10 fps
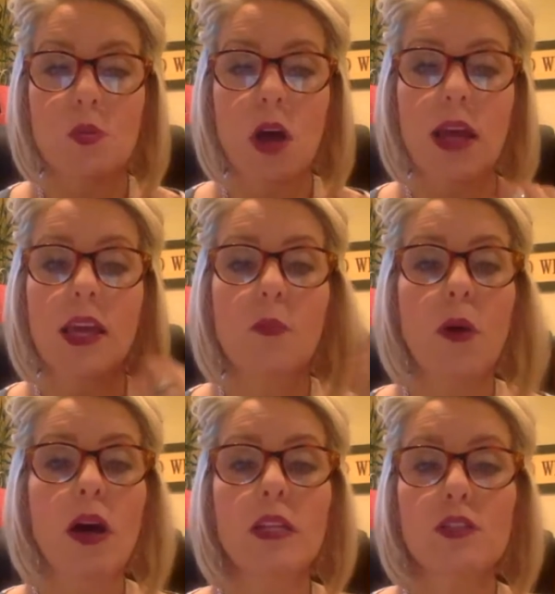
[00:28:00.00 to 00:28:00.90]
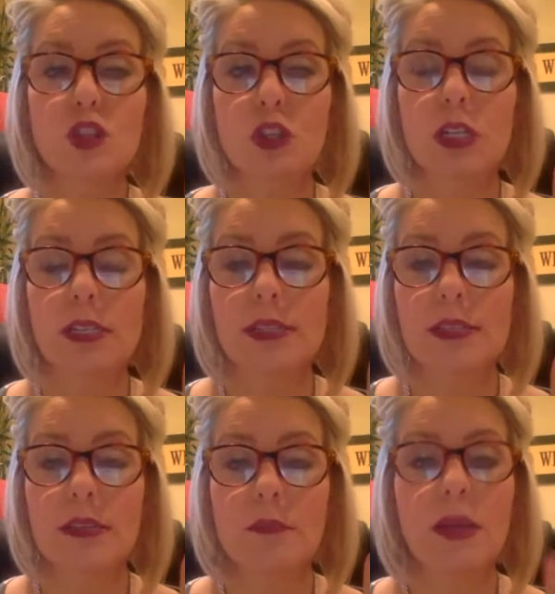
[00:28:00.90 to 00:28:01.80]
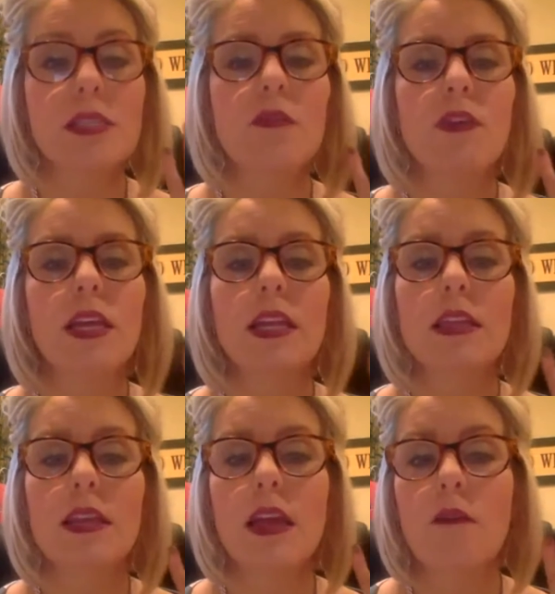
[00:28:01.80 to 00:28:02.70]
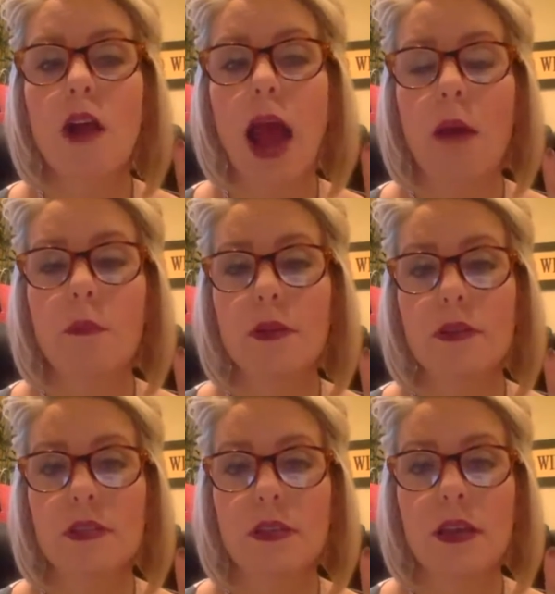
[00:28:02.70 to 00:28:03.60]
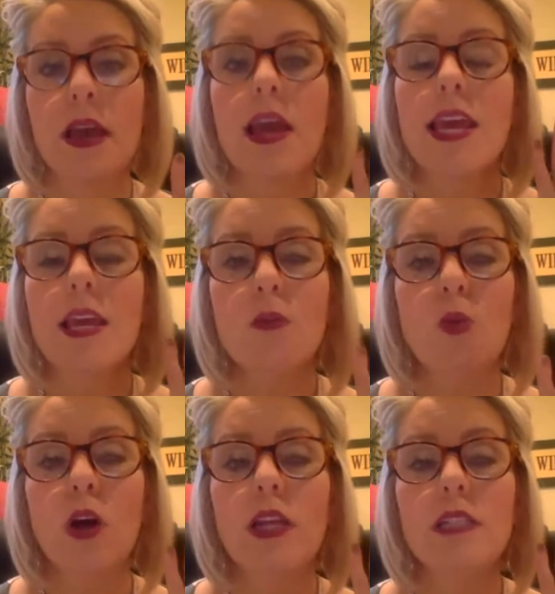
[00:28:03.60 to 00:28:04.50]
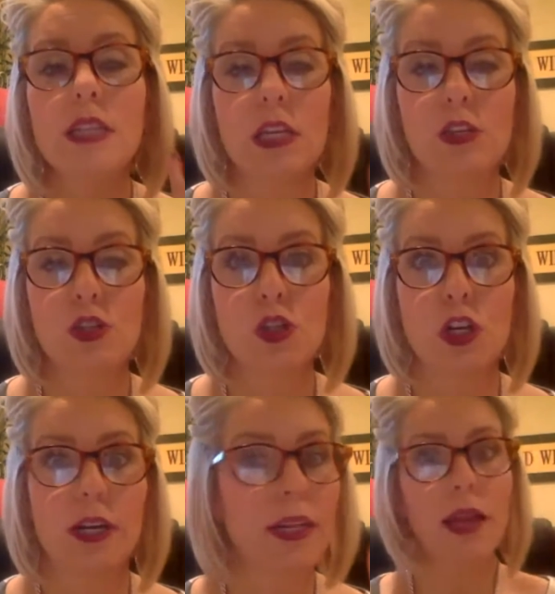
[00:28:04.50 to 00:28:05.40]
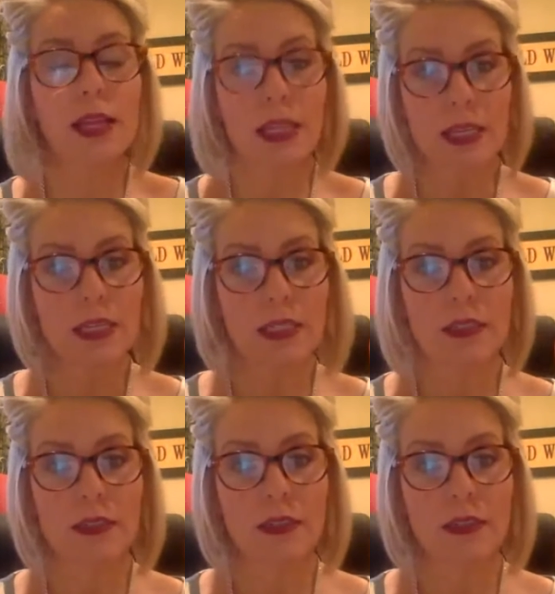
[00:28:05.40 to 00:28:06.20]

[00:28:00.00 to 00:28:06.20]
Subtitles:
what? He bought insurance. Because if anything ever happened, he wanted to insure. He didn't want to buy it again.